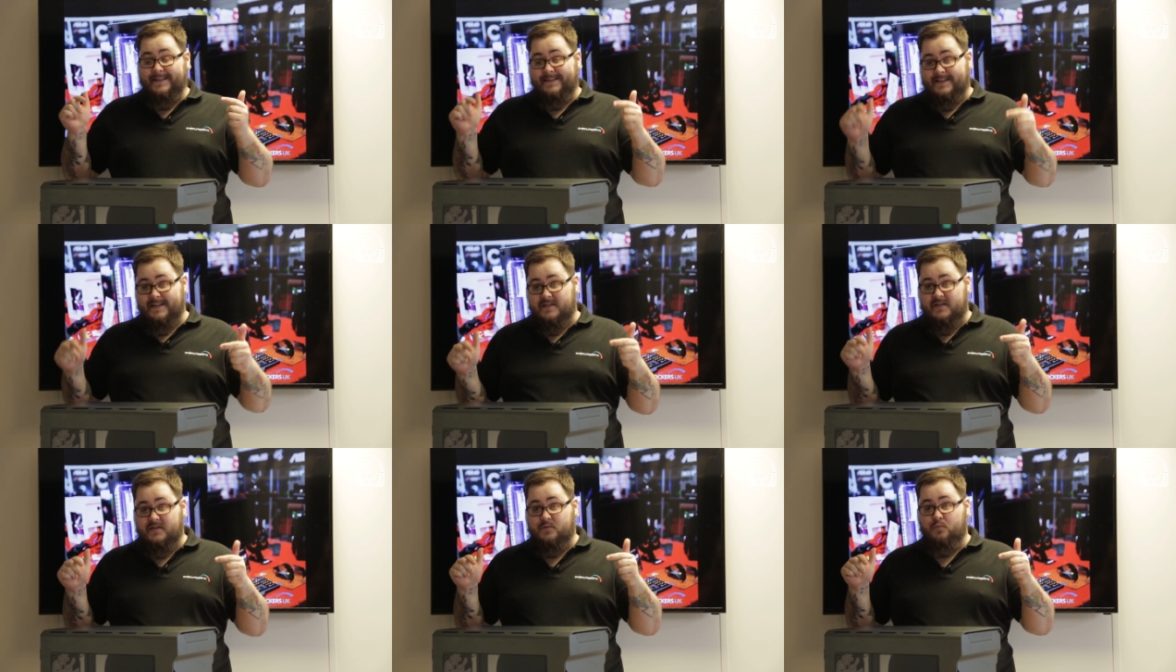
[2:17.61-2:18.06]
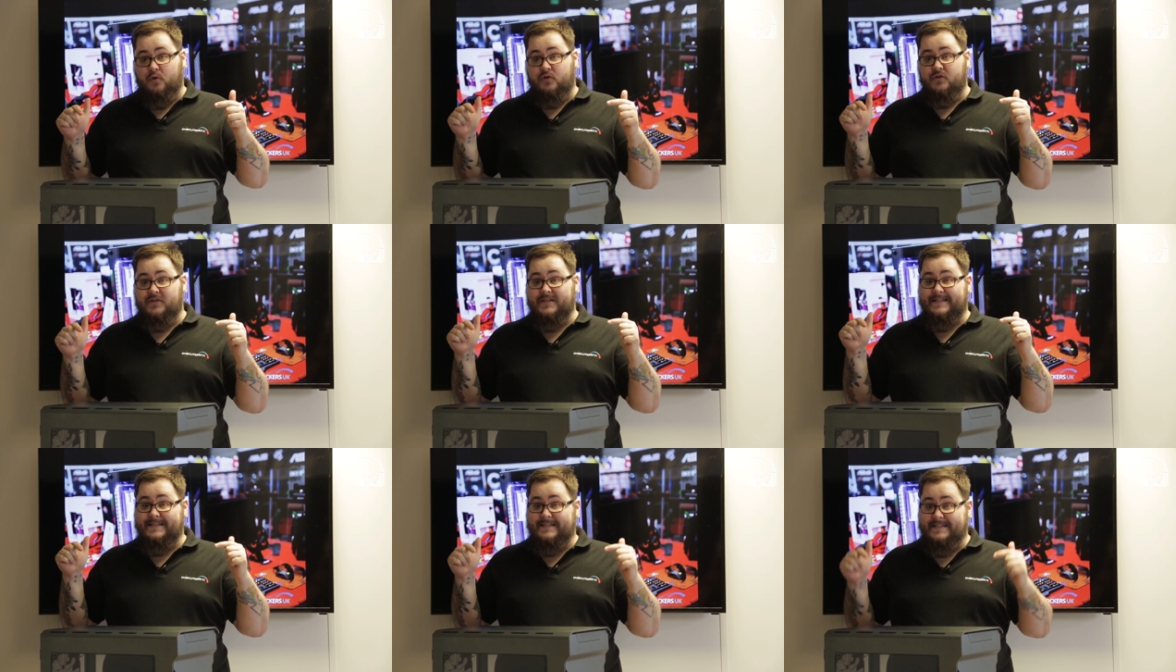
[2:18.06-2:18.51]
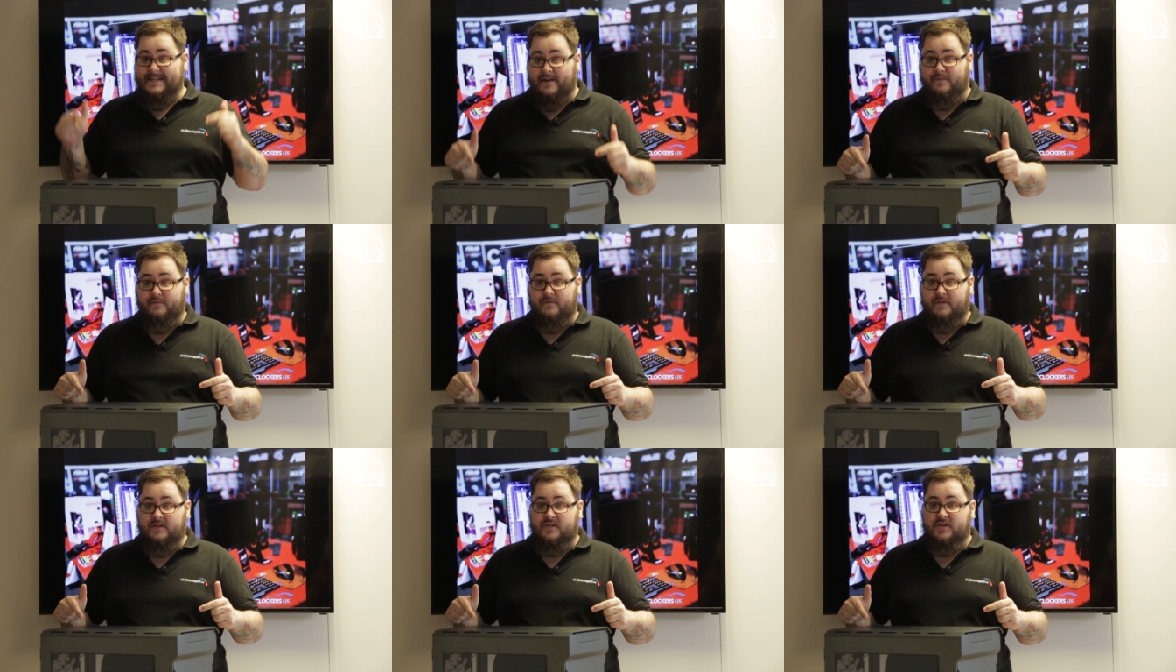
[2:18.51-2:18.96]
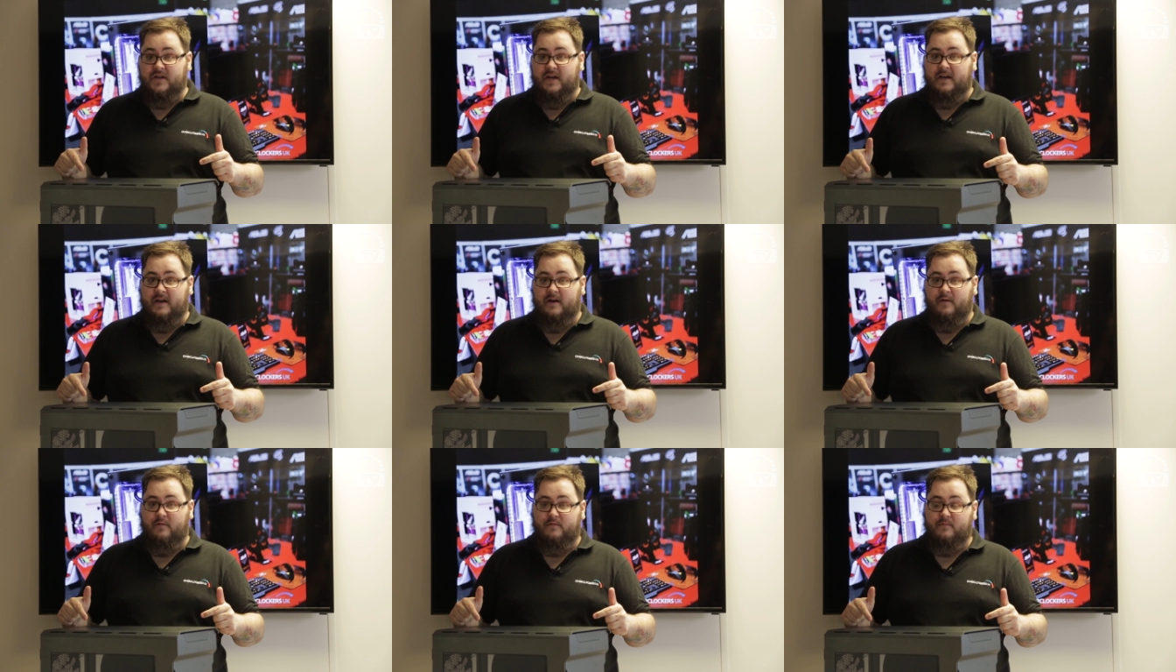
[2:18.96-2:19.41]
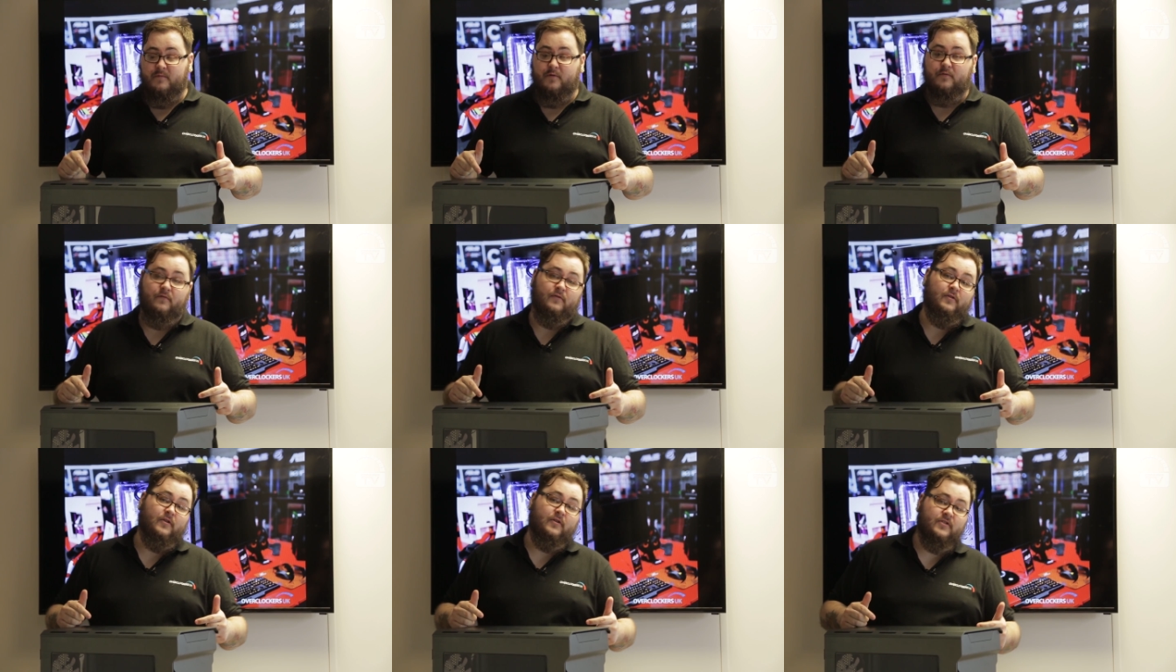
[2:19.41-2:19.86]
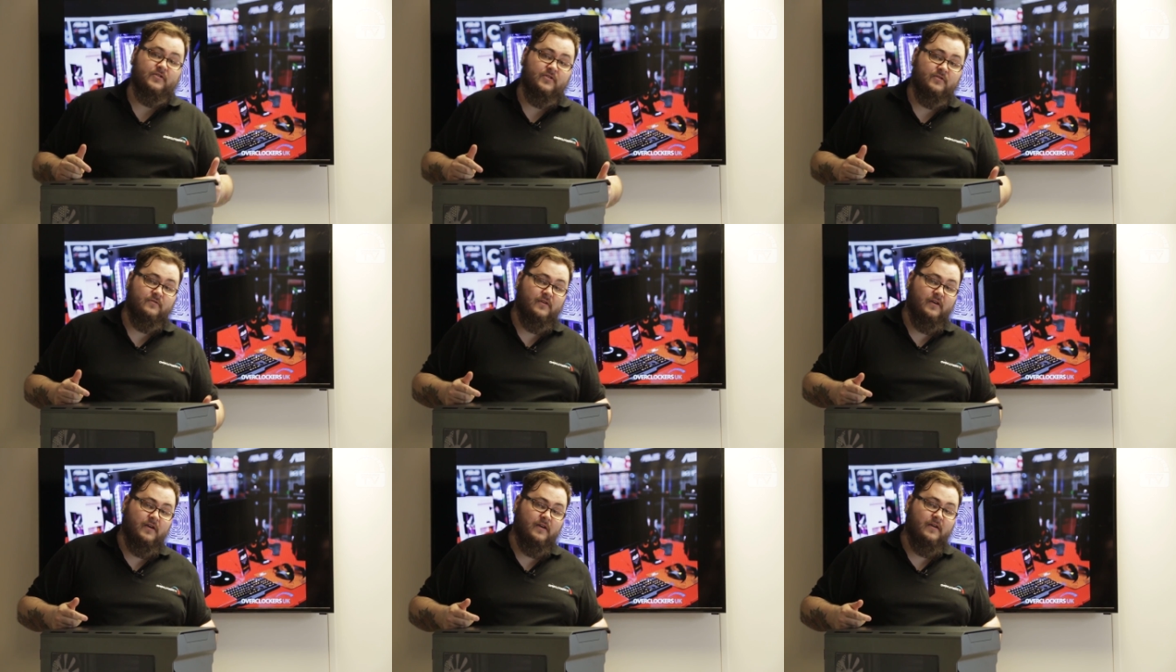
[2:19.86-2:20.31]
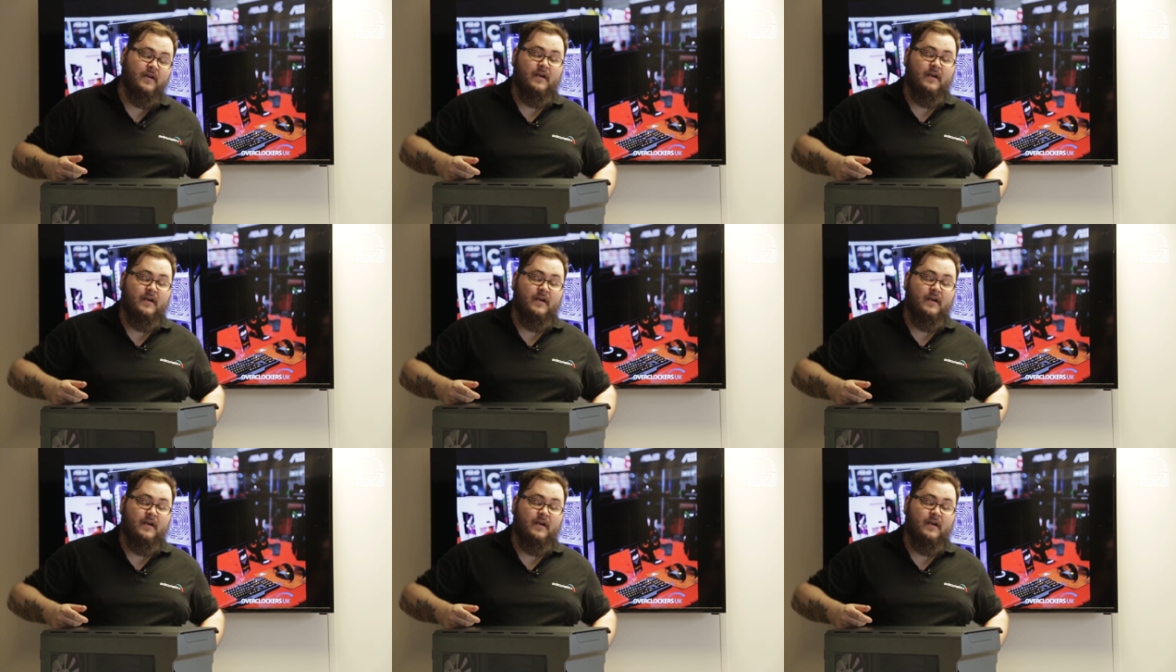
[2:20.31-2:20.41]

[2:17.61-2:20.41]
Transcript: this is one to definitely check out from Overclockers UK.